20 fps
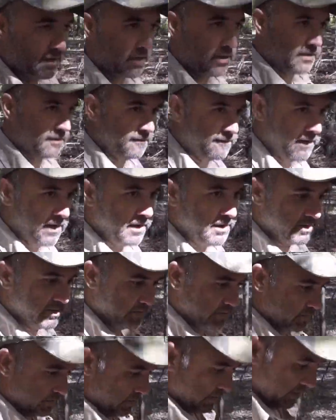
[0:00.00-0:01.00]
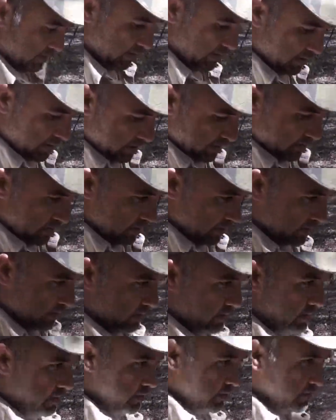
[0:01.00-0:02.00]
could find some.
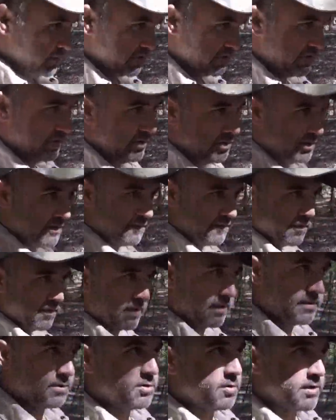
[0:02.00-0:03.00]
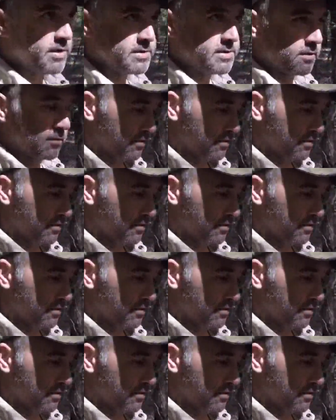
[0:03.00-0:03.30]
Still looking for the trees that are